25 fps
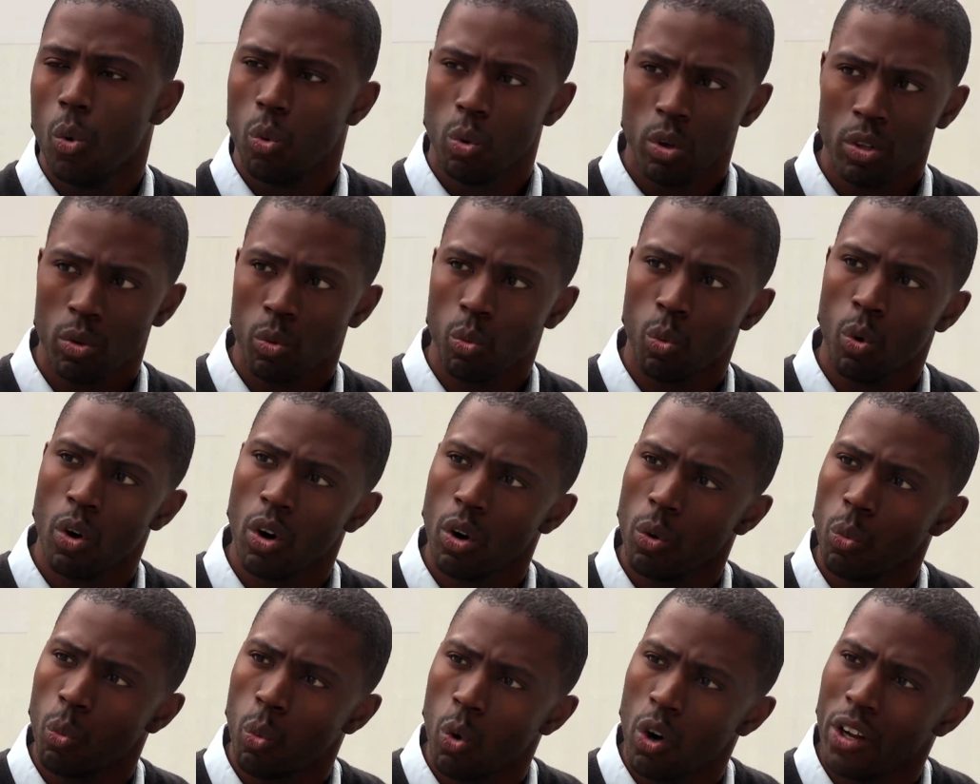
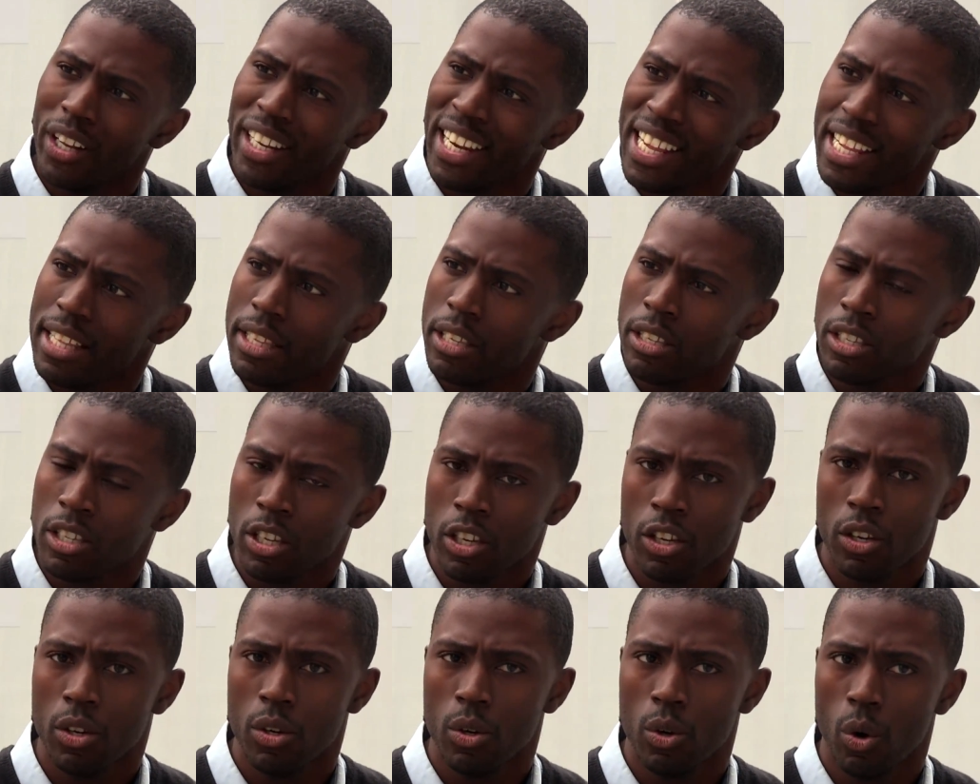What needs
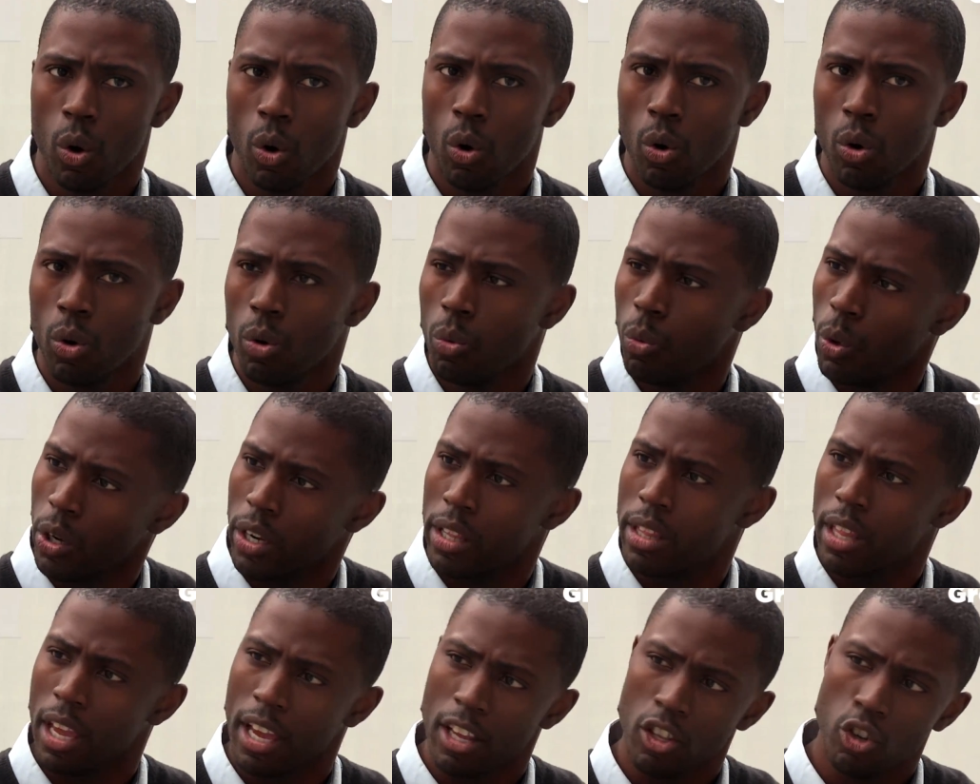to, or
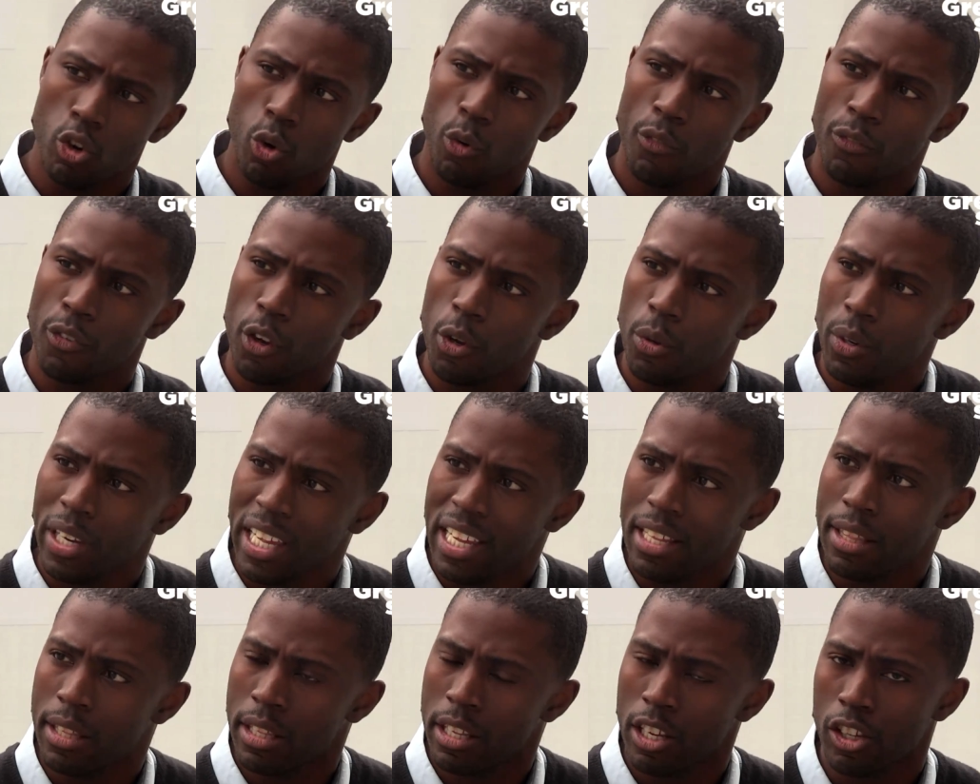what is it in your view
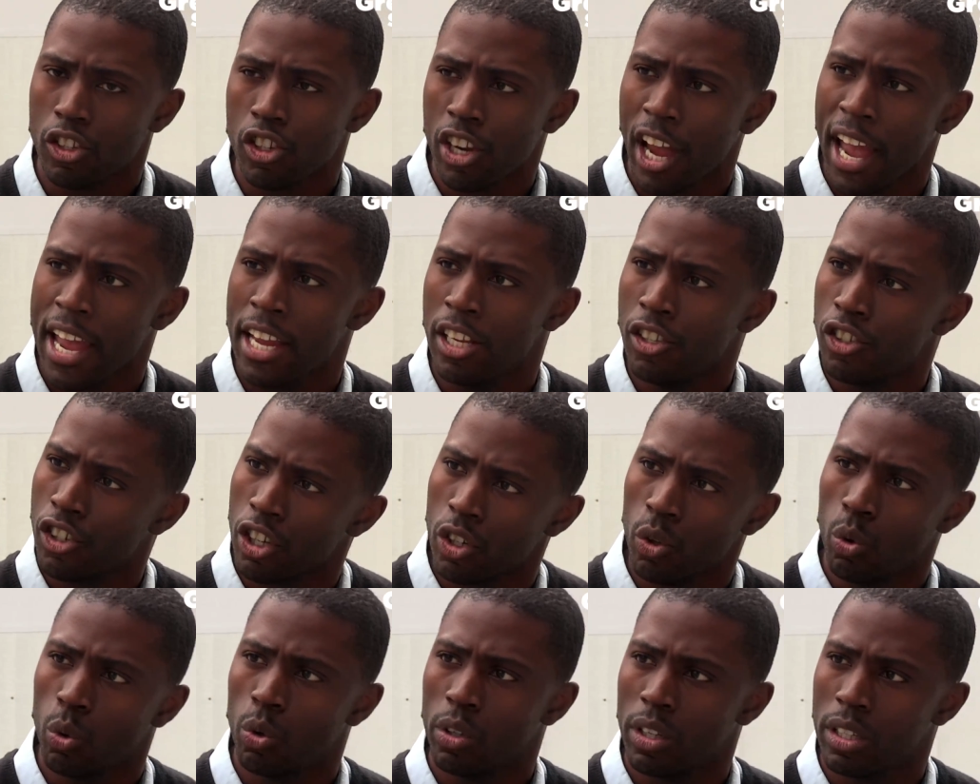needs to change
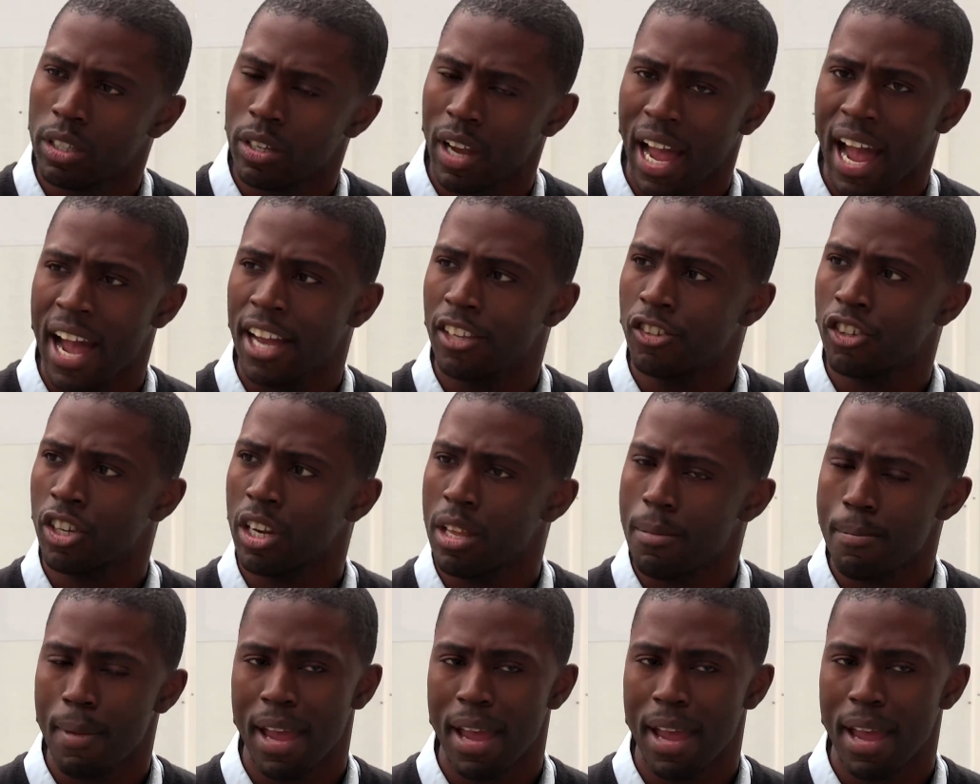in order to actually